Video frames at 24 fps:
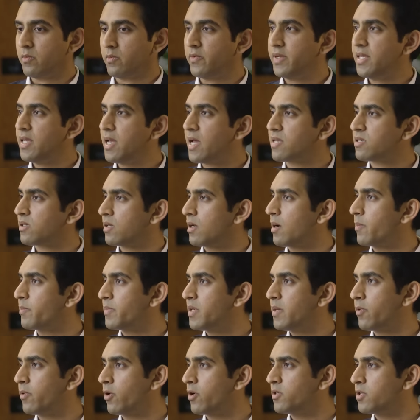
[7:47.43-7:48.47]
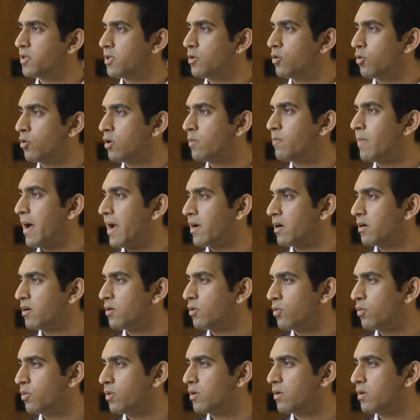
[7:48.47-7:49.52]
we as a company policy
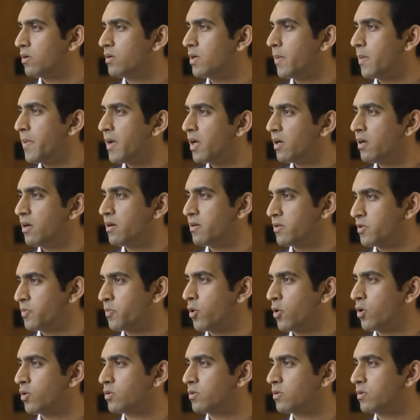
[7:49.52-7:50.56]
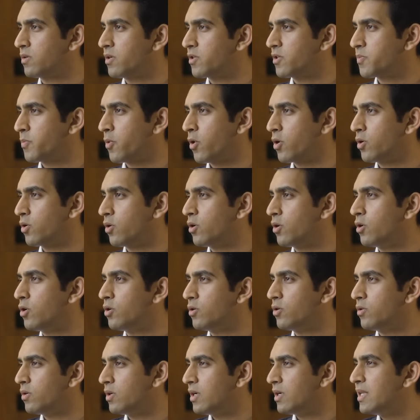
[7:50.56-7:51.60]
don't typically respond
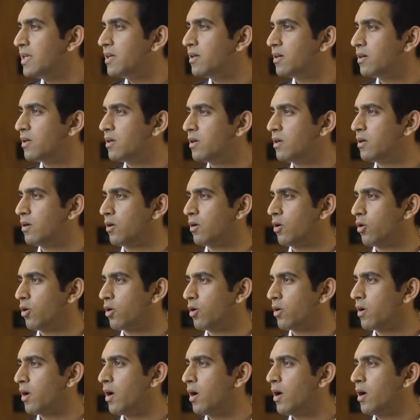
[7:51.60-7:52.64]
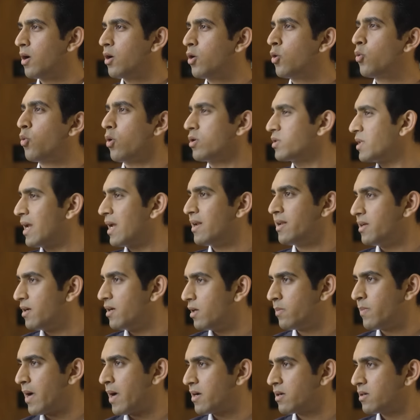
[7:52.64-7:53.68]
on legal or
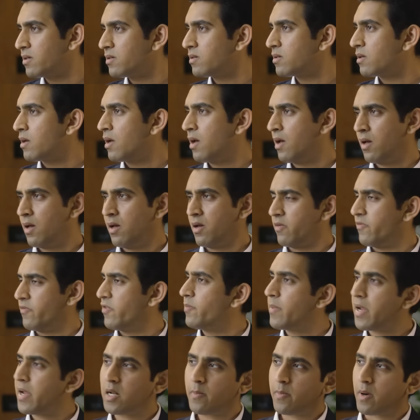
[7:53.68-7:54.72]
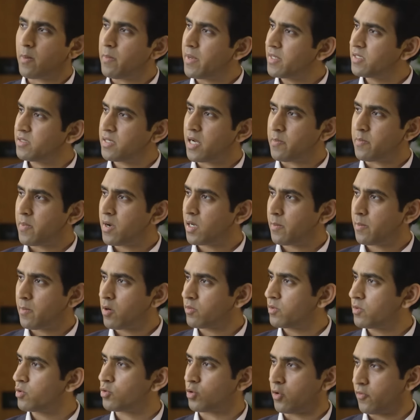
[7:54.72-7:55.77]
quasi-legal matters. We made a public statement
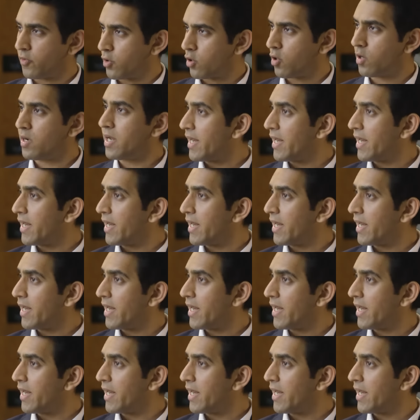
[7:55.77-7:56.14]
about this overall